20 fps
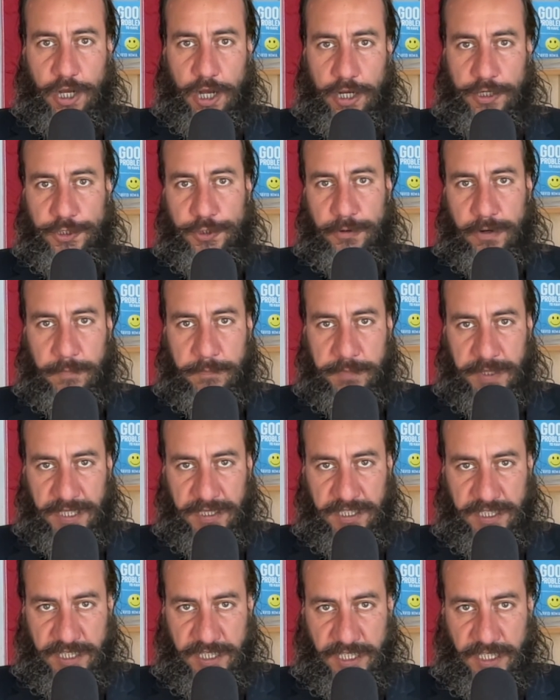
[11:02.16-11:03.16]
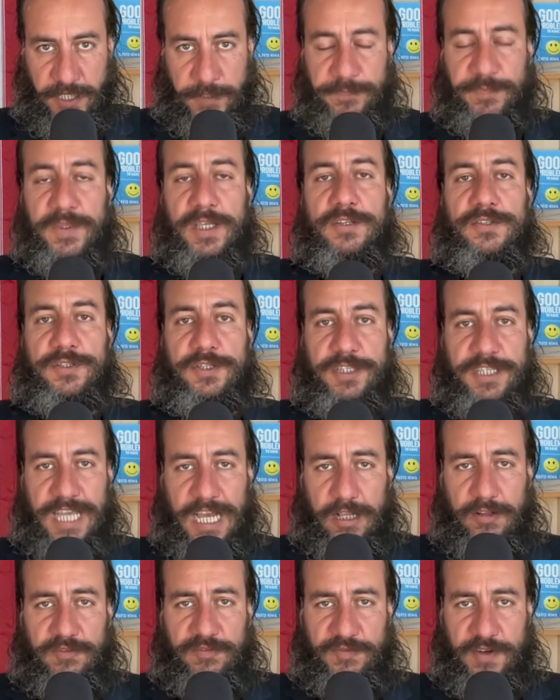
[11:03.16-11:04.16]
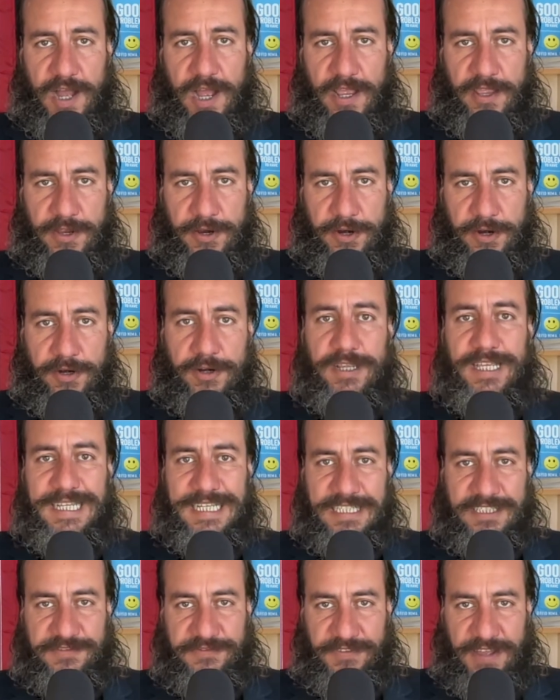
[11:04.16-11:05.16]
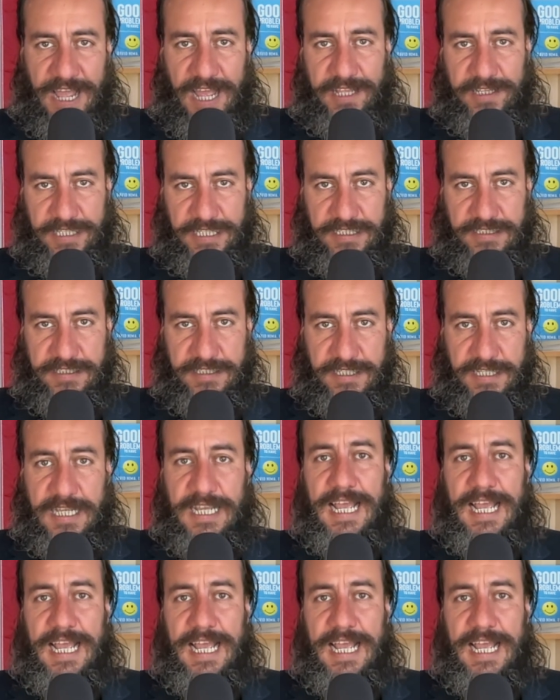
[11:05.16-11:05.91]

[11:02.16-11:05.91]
on your ability to yell fire is valid.